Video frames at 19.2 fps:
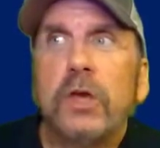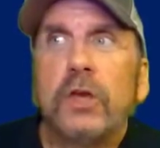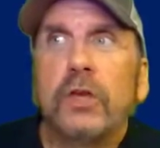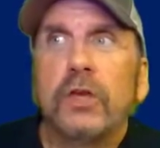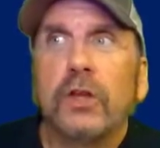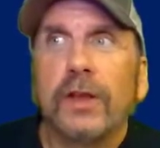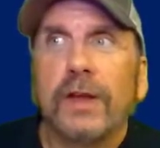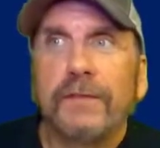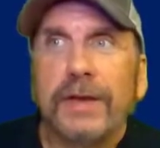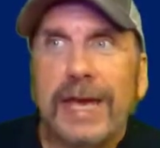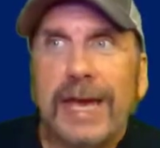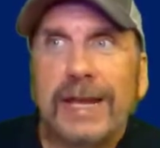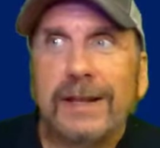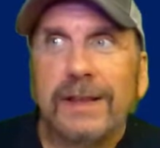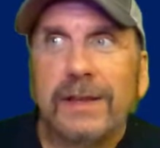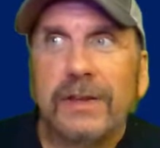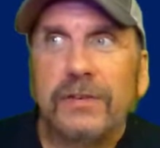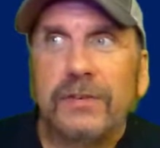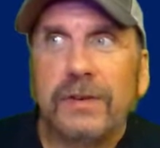You'll have
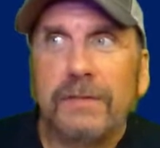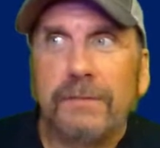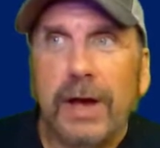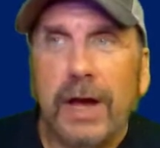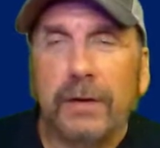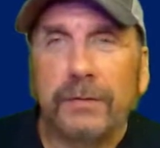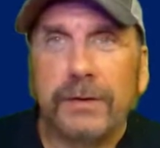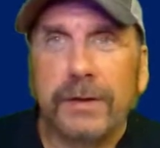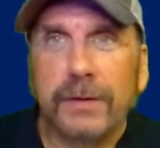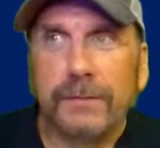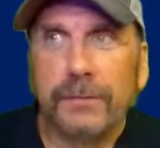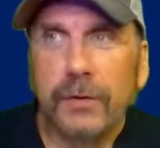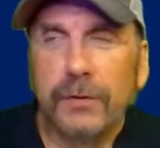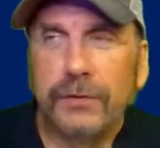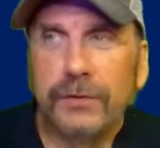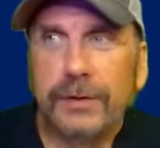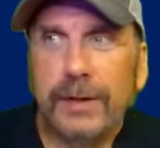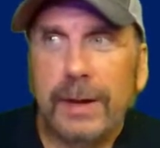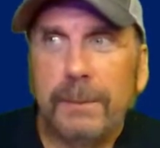analysts involved in the
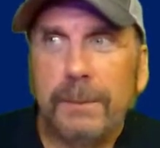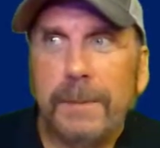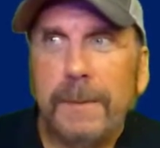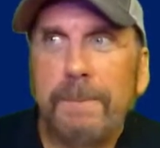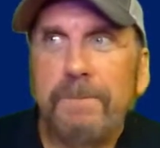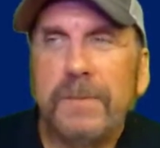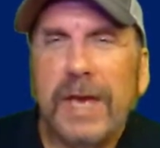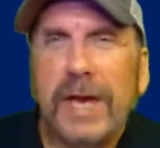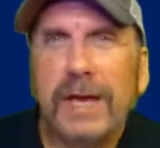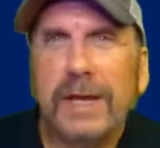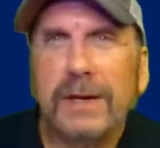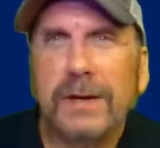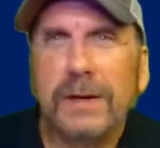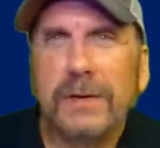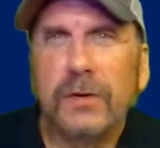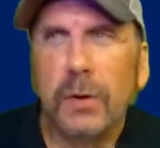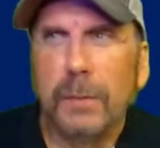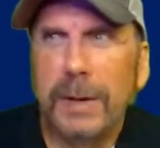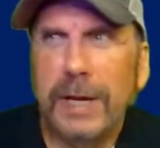first step and
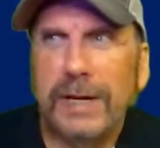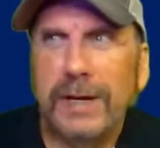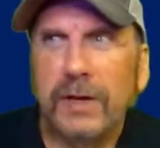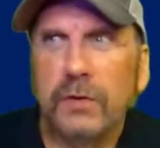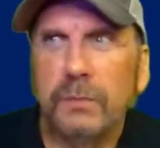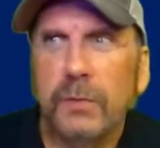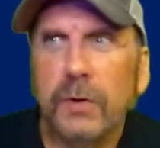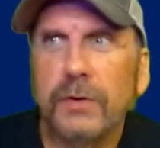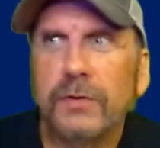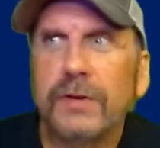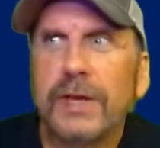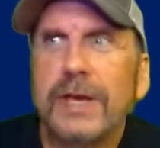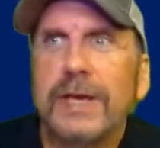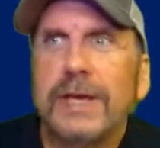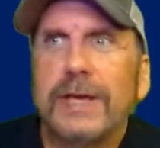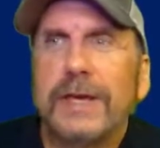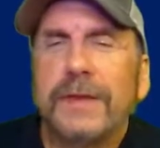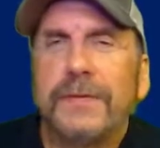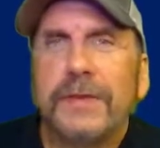domain experts,
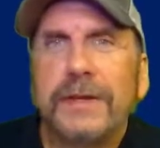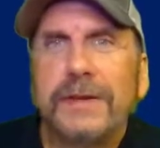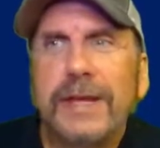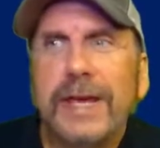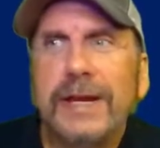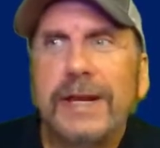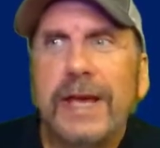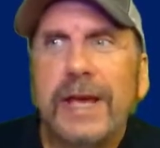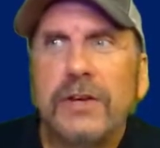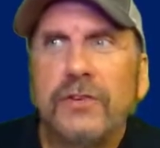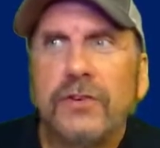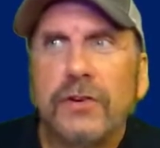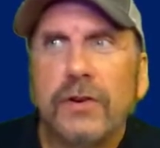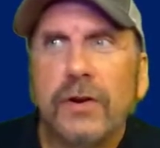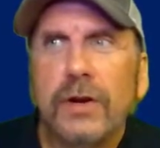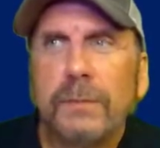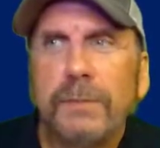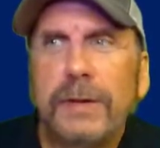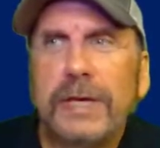the data
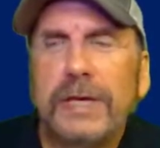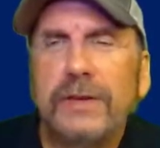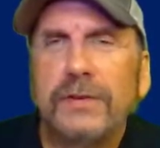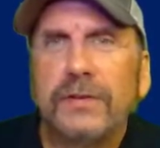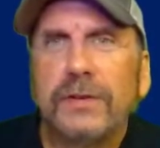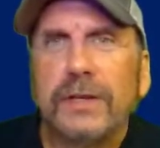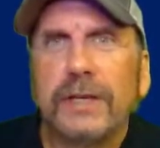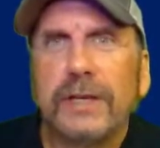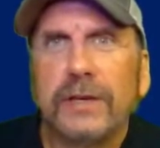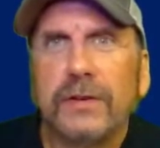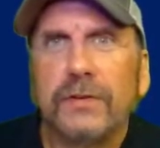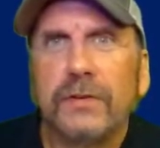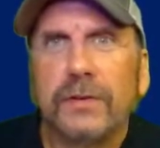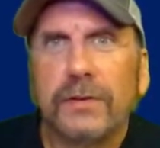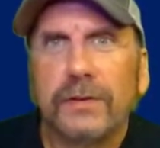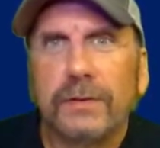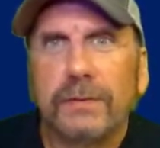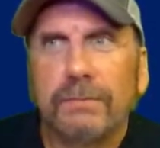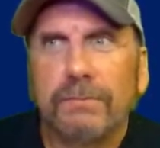engineering piece is
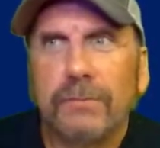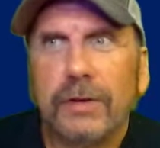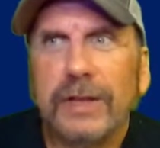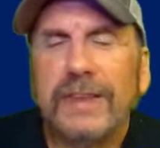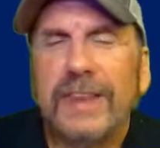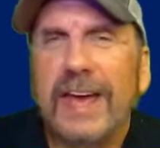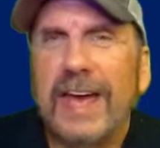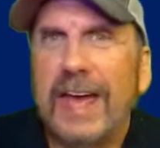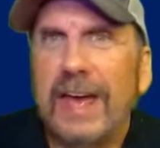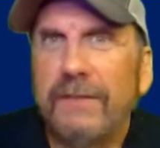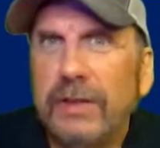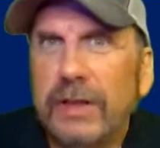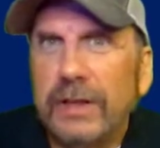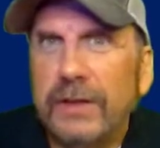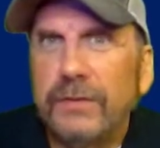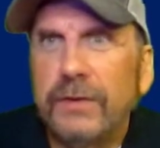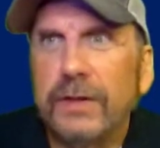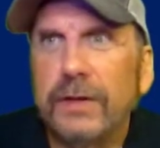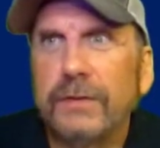really the heavy
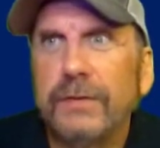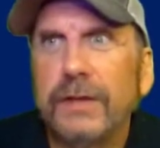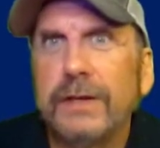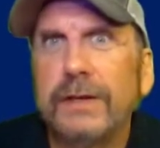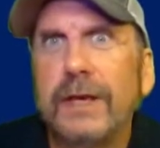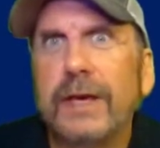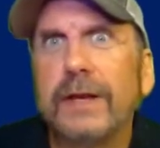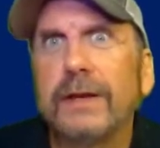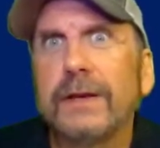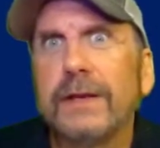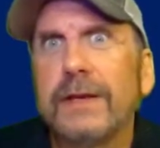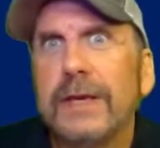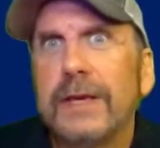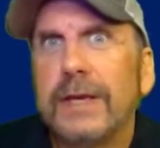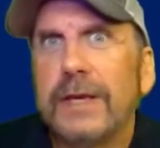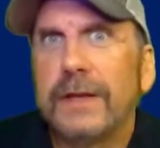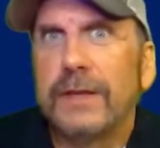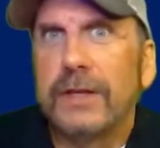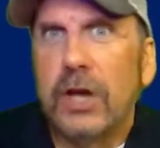lifting of the data,
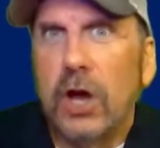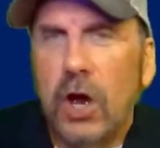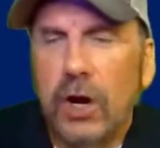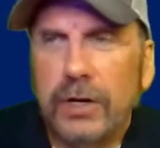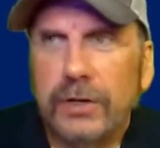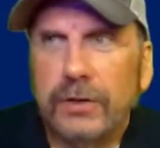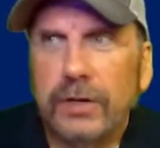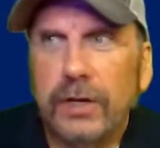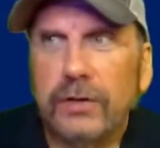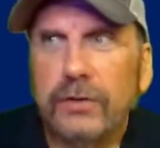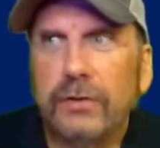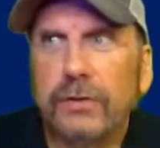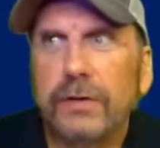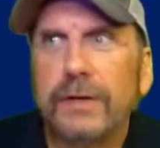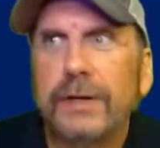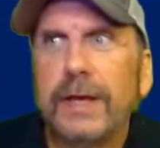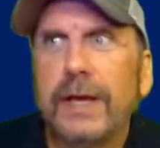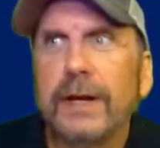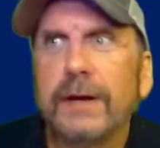the architecture of the
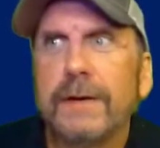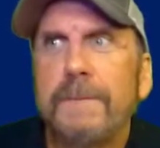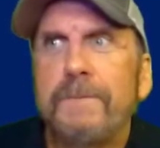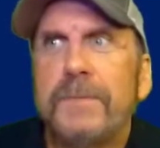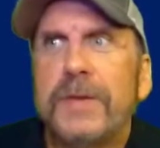data.